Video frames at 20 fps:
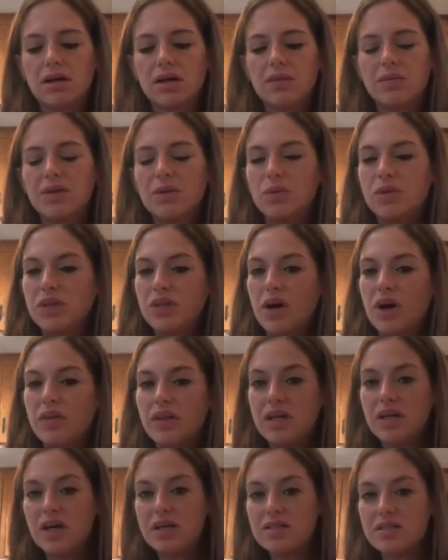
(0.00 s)
I mean, with all the
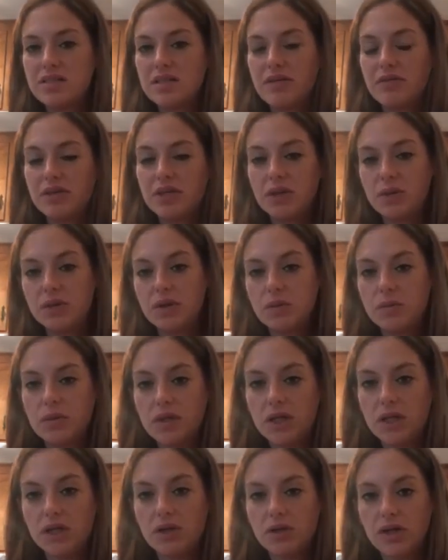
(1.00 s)
nuts and everything, with it
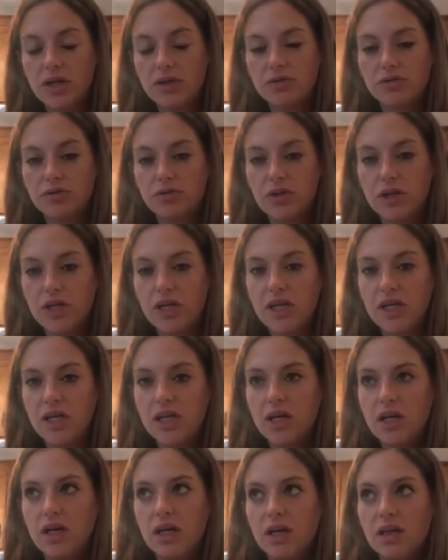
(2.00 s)
being grain-free,
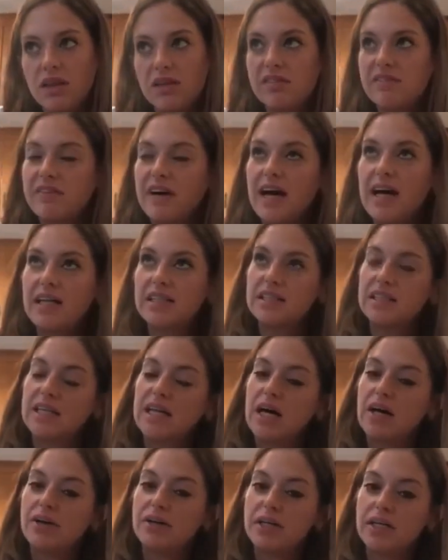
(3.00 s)
the fat and the
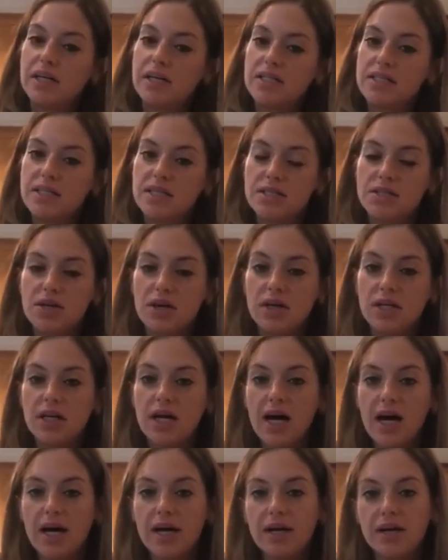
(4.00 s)
calorie content's already
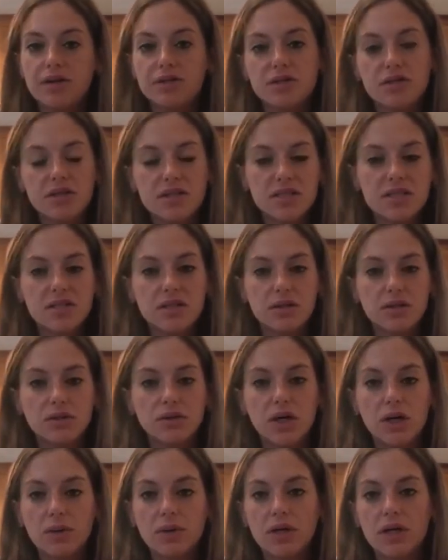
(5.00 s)
higher, so this is a little
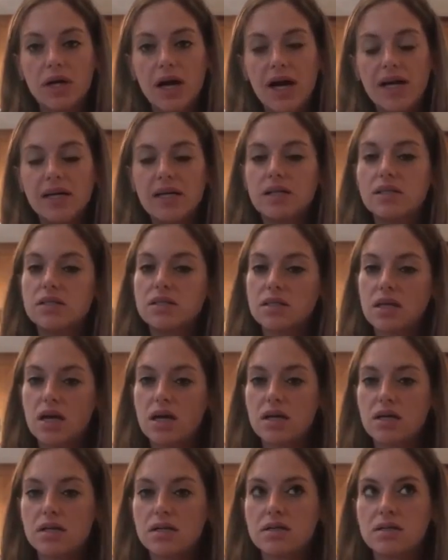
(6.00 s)
lower, and it
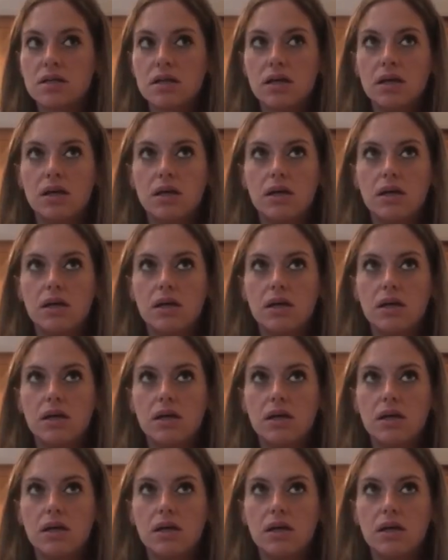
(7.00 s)
does